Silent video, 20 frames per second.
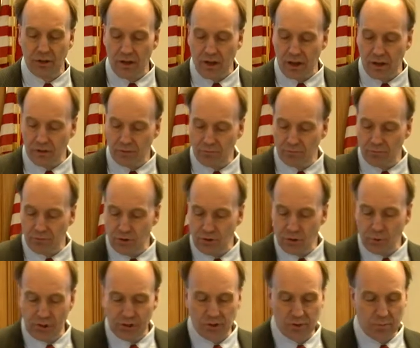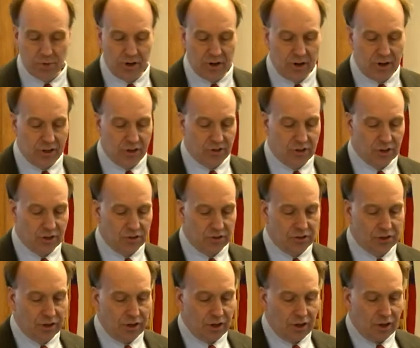a few
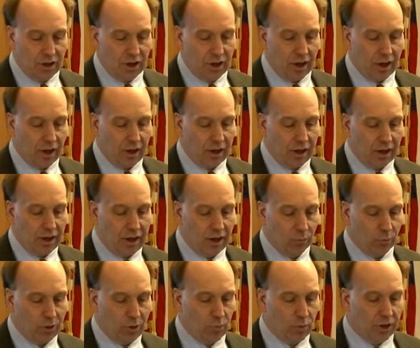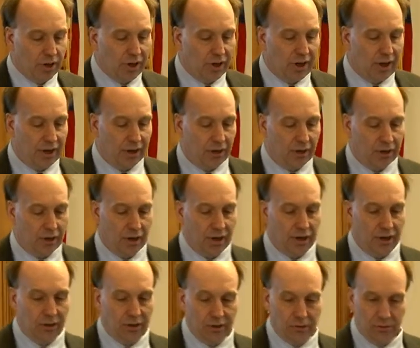experiences, uh, and we work on,
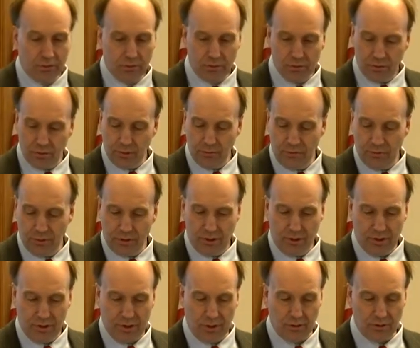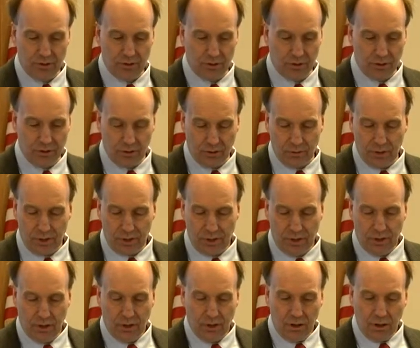uh, oops, that was a little too quick.
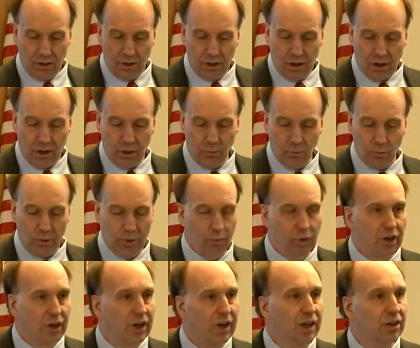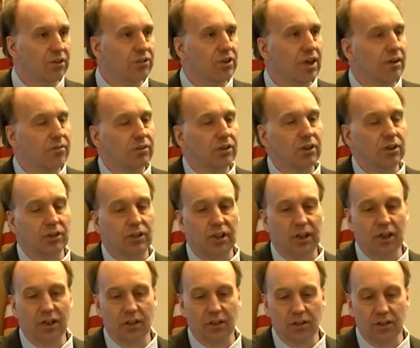Uh, we work on several
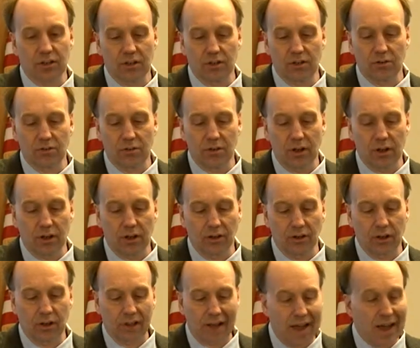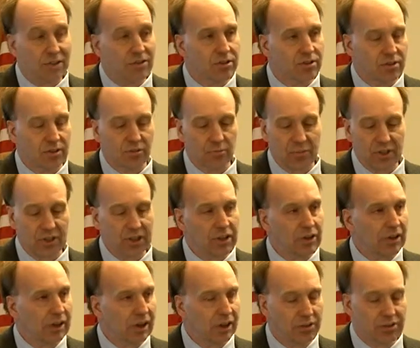uh, uh, classes of
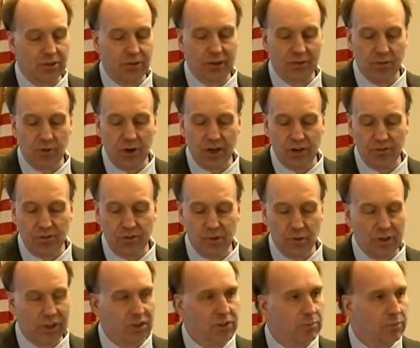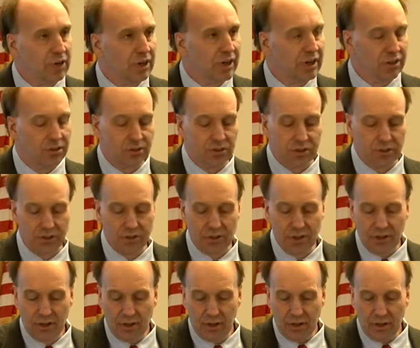materials, so I have quite a few experiences
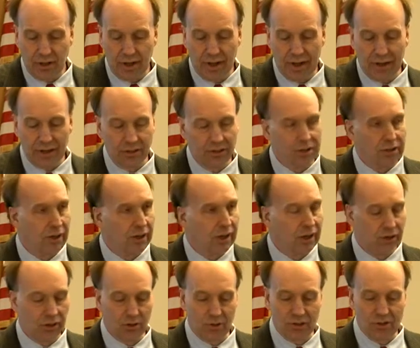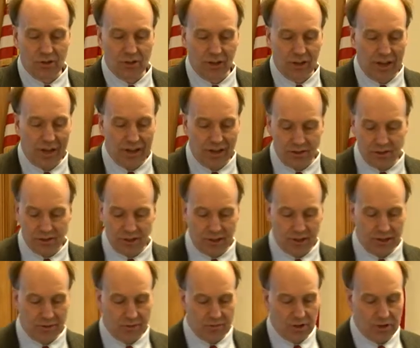at uh, crystallizing
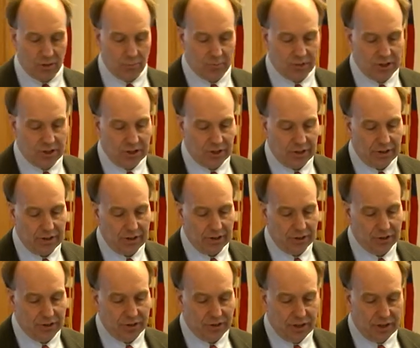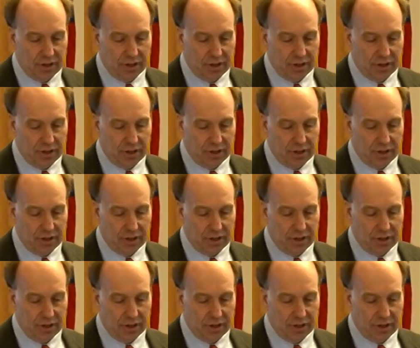different materials.